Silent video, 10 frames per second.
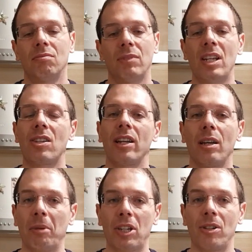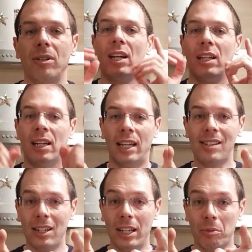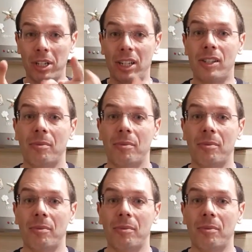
easily a mixer. Let's see the ingredients.